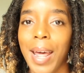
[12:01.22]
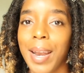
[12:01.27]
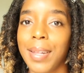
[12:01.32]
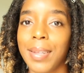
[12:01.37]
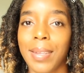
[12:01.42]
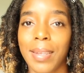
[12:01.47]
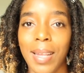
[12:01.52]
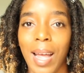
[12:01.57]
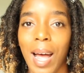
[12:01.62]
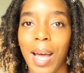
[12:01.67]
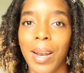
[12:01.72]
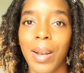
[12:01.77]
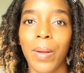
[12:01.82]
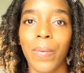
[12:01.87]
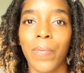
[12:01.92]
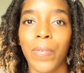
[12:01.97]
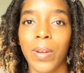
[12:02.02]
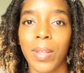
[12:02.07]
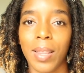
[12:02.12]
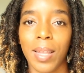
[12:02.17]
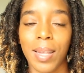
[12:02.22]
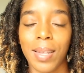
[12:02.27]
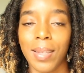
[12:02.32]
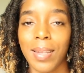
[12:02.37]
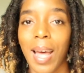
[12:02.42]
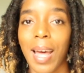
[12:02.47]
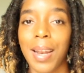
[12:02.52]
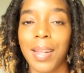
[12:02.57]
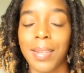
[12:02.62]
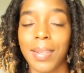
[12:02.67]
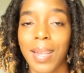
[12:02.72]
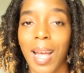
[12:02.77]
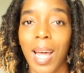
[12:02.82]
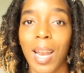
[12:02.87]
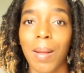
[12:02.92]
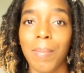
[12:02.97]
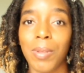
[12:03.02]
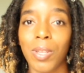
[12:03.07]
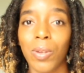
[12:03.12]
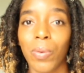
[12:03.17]
didn't sign up for this. I didn't
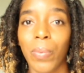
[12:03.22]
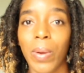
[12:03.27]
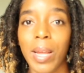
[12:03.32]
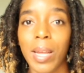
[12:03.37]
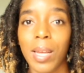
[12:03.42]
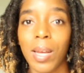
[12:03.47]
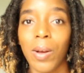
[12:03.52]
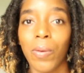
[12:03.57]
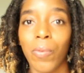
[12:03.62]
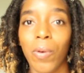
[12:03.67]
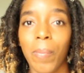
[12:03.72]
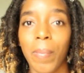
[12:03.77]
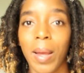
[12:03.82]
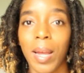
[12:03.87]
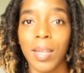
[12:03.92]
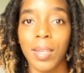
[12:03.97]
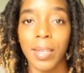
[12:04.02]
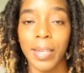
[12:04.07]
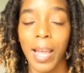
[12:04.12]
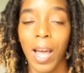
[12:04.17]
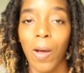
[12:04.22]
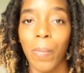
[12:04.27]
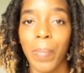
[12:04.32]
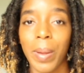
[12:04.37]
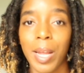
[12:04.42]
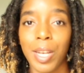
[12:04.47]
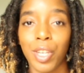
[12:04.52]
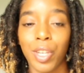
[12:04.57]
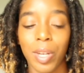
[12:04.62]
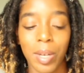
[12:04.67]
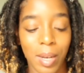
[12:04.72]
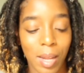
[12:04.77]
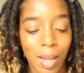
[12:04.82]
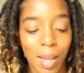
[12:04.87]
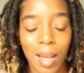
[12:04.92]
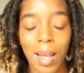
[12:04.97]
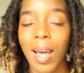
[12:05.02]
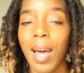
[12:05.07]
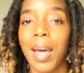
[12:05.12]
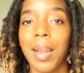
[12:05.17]
sign up to wake up with my scalp itching.
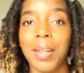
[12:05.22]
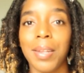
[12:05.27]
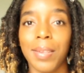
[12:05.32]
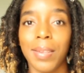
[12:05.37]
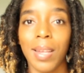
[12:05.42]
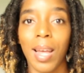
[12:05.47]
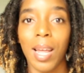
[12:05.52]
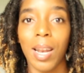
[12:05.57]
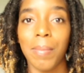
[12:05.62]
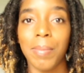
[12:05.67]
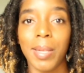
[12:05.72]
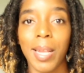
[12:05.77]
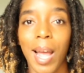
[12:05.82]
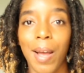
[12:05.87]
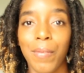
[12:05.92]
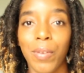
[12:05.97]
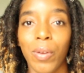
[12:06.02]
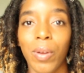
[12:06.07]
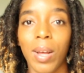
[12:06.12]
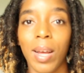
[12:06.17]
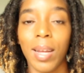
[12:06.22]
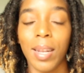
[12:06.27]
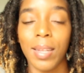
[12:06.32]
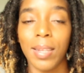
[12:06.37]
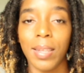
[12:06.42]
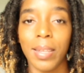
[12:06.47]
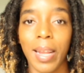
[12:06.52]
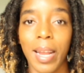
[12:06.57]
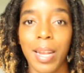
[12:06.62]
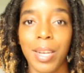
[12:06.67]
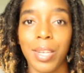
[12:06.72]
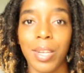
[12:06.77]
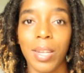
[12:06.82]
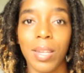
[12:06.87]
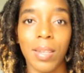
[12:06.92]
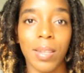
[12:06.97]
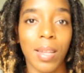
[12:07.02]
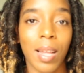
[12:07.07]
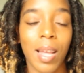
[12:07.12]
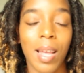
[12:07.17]
I didn't sign up to have no ugly
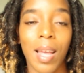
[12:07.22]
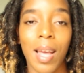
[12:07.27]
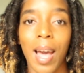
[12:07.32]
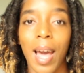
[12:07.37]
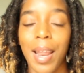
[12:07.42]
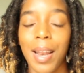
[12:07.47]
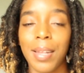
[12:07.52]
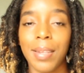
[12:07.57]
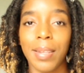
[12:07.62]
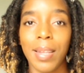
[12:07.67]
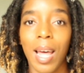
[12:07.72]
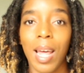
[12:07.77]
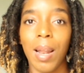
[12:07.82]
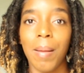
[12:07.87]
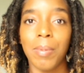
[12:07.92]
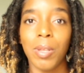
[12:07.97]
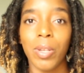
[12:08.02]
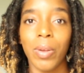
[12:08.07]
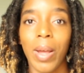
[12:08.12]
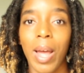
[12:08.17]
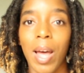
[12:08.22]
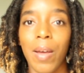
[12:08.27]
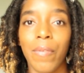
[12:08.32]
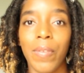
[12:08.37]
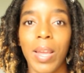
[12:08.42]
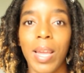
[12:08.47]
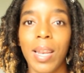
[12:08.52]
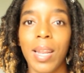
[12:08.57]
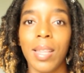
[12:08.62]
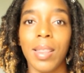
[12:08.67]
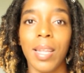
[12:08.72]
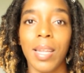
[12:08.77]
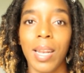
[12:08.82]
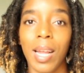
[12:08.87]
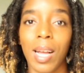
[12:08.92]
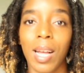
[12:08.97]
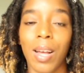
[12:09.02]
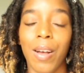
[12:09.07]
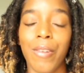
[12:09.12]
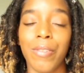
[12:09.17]
stages. I didn't sign up to have anything
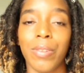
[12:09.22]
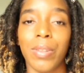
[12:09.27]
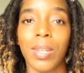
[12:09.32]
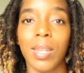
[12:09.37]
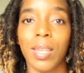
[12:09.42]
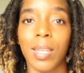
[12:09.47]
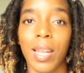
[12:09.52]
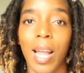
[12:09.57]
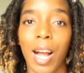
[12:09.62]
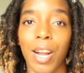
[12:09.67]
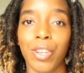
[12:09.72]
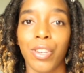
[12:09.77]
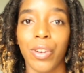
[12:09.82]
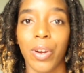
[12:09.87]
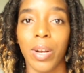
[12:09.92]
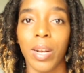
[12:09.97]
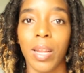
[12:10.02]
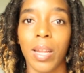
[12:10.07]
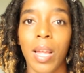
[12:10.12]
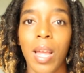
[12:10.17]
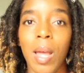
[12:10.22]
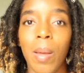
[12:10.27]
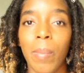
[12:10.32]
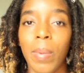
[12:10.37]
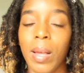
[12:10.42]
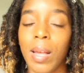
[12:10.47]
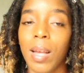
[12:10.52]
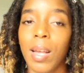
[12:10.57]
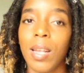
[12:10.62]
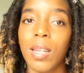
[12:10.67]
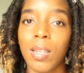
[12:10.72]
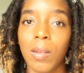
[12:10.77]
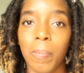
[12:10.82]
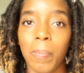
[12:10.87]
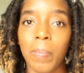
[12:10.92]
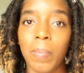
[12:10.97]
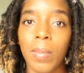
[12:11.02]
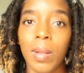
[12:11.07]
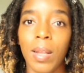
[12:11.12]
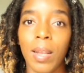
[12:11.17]
that comes with this lock journey. Because
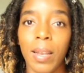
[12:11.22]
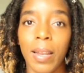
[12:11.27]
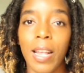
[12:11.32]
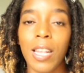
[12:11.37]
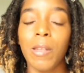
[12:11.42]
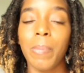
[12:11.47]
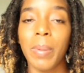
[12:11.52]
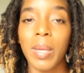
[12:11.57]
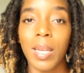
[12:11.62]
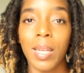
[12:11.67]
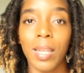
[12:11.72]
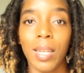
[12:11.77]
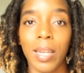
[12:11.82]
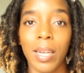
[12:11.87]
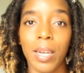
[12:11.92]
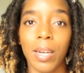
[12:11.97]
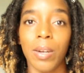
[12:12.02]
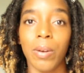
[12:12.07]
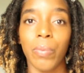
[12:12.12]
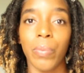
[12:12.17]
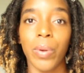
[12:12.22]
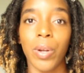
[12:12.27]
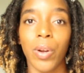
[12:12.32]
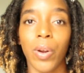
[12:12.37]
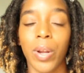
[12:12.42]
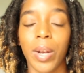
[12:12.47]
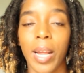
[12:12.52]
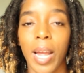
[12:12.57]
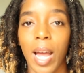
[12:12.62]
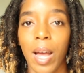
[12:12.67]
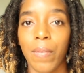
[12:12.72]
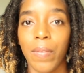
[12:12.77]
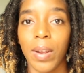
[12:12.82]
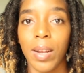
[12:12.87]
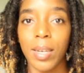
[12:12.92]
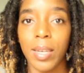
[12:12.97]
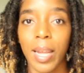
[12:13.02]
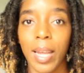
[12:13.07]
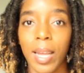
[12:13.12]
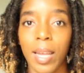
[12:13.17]
let's be clear, we're going to have
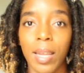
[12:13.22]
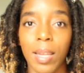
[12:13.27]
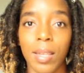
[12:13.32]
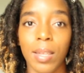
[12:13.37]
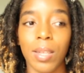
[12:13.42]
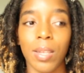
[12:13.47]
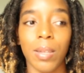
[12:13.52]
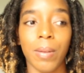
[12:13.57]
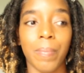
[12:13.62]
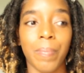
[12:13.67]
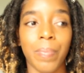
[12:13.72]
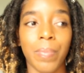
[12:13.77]
our days